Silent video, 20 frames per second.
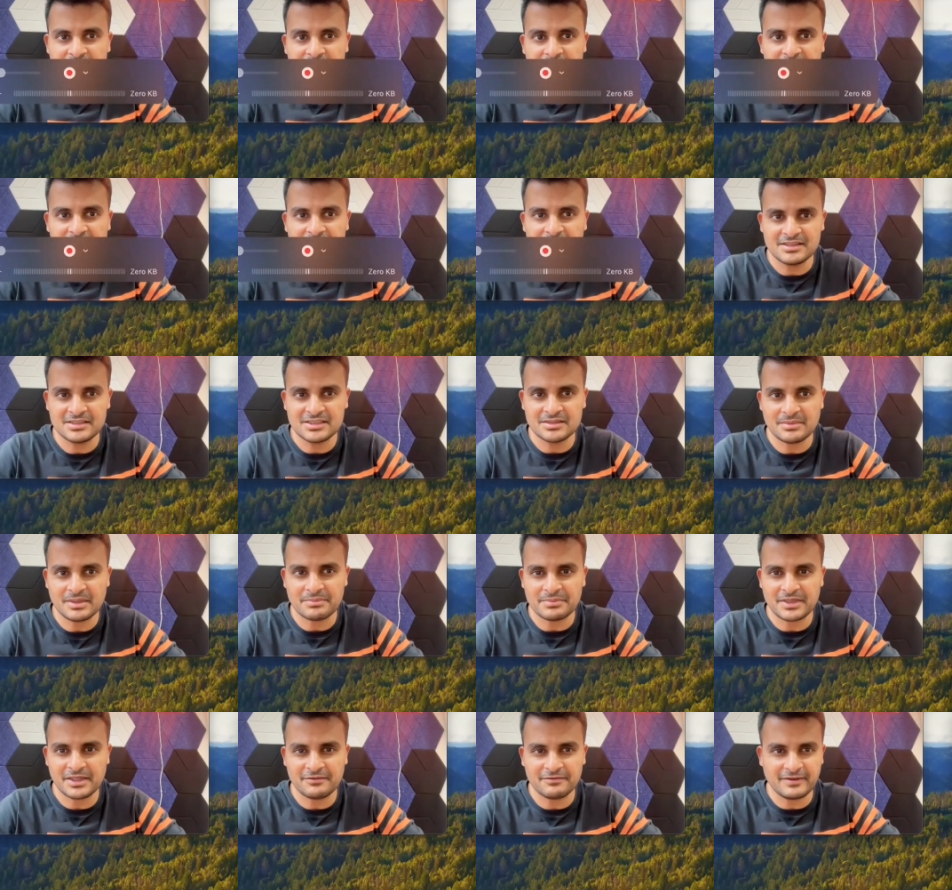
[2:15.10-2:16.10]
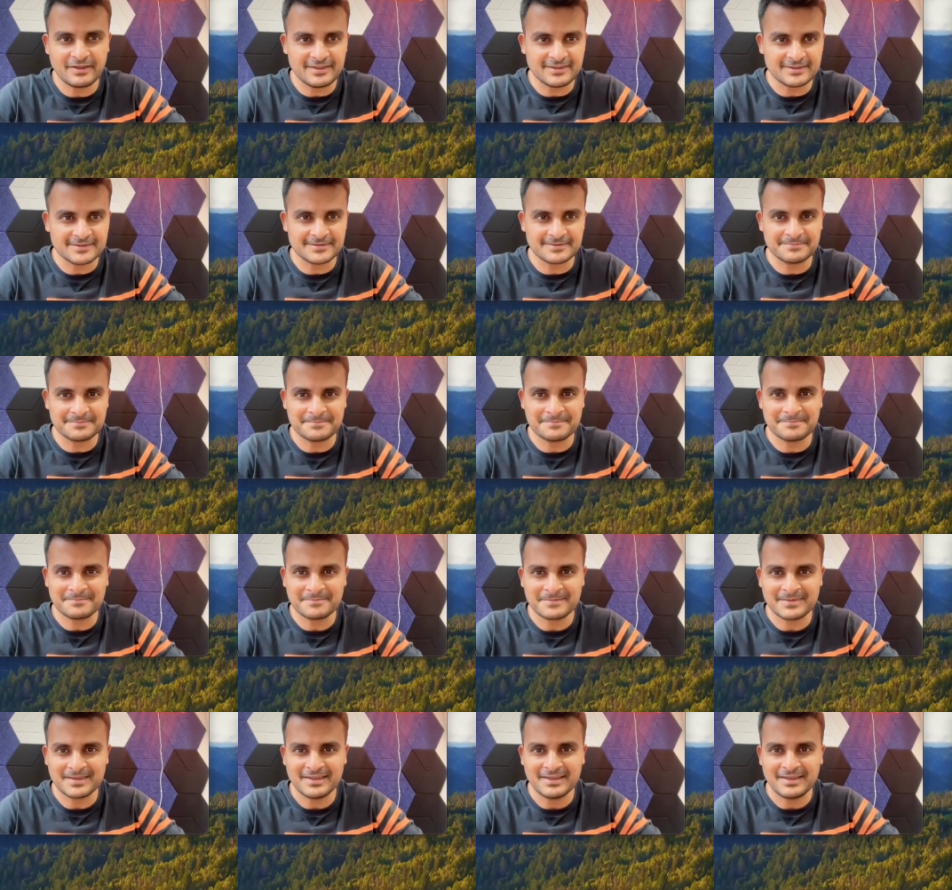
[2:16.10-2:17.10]
me, see my pretty face.
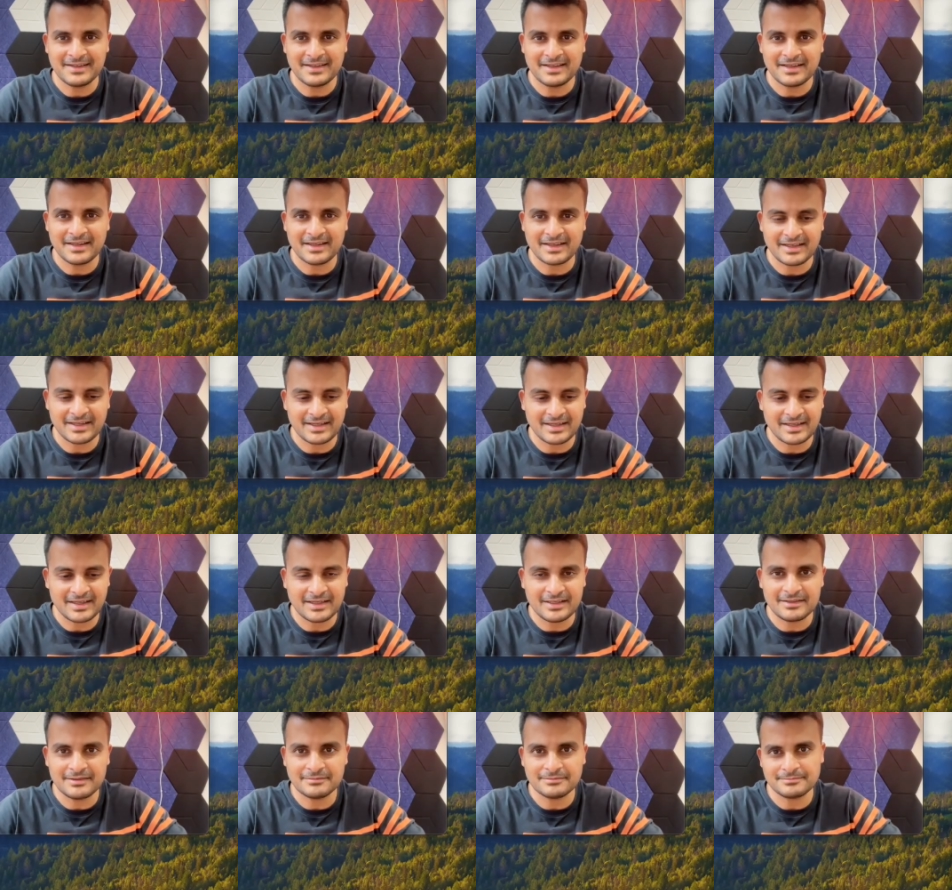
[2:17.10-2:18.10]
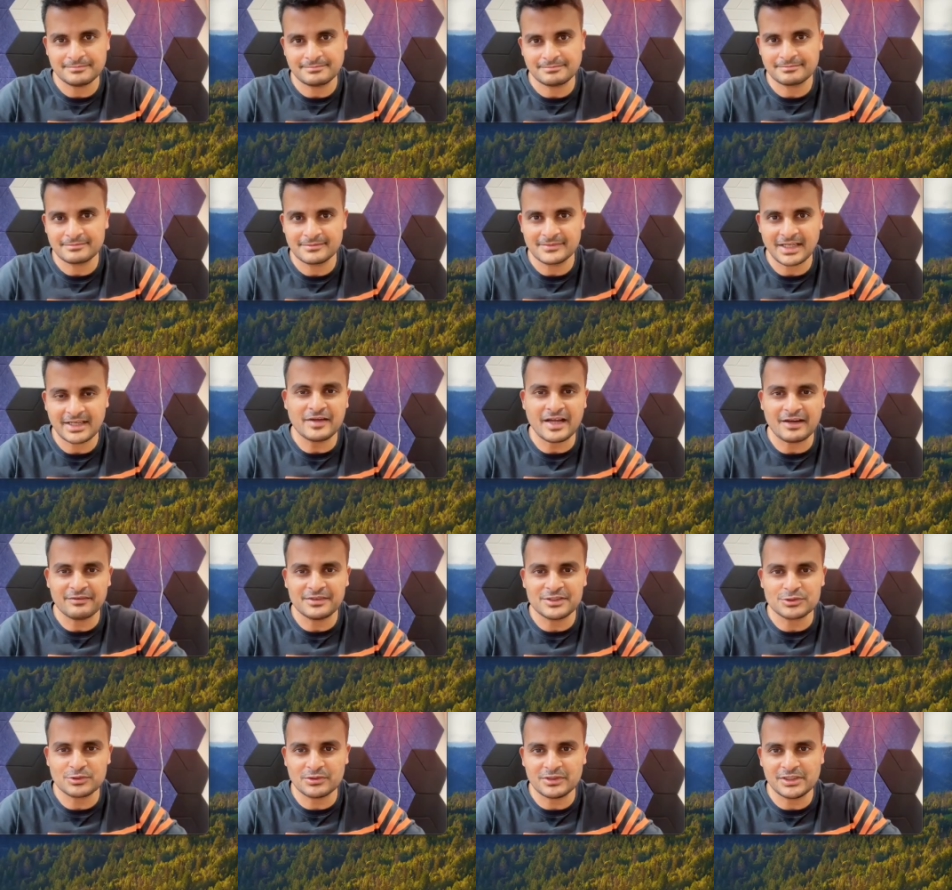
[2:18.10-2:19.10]
And I have
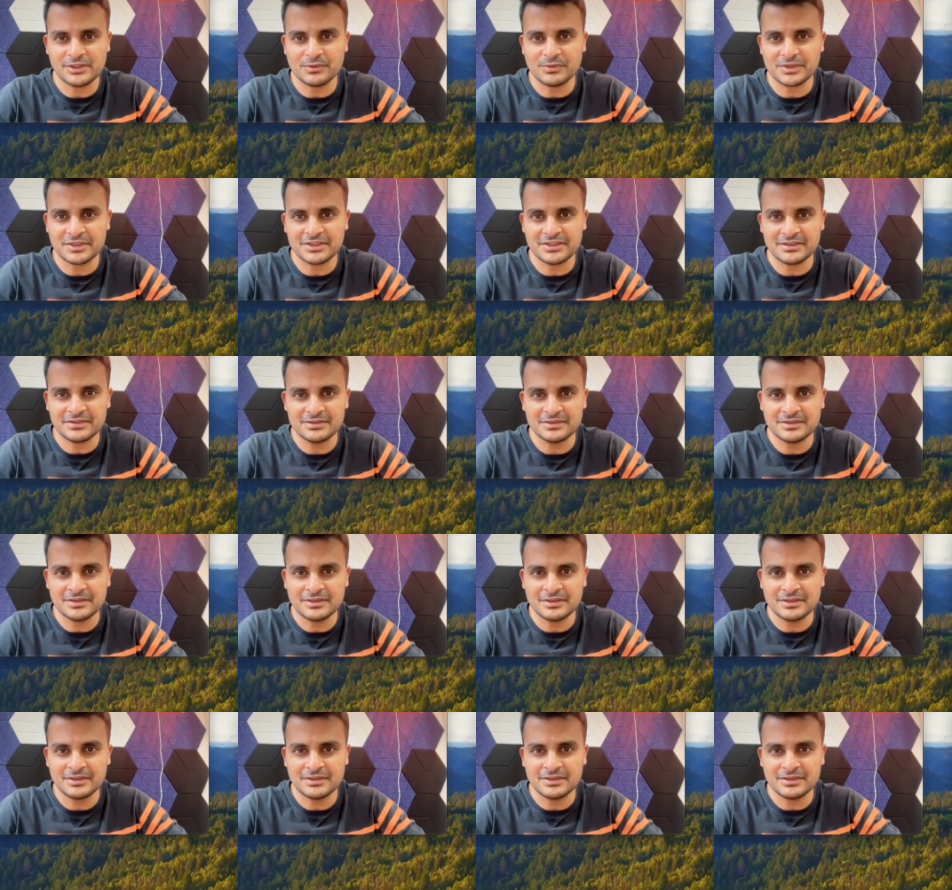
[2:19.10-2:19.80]
this already over here.